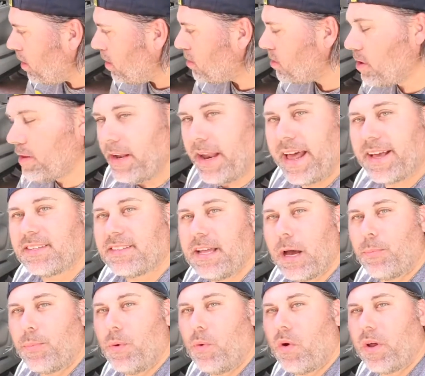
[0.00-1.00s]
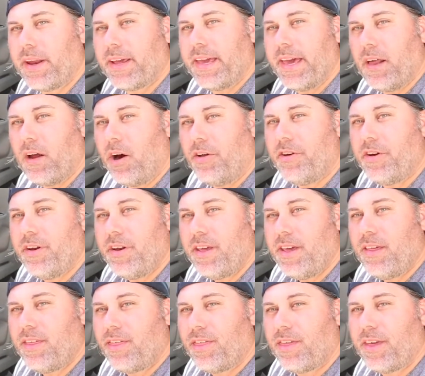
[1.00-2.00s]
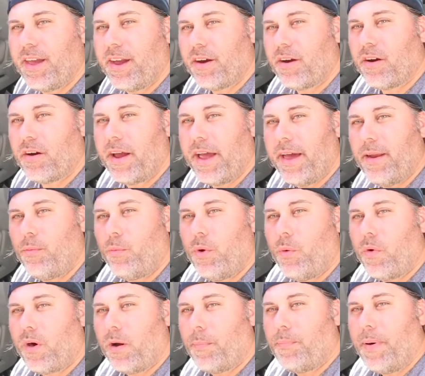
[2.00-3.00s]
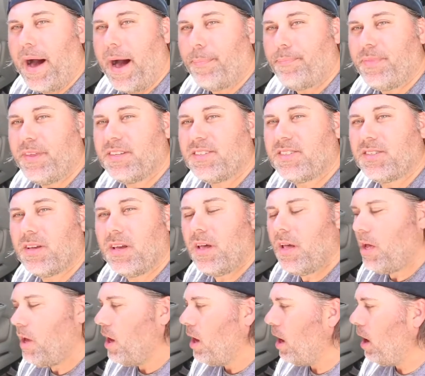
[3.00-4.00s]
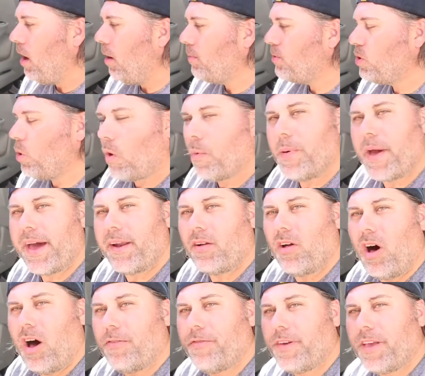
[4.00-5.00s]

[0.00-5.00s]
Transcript: So the next step, we want to get underneath here, and we want to pop this door panel off.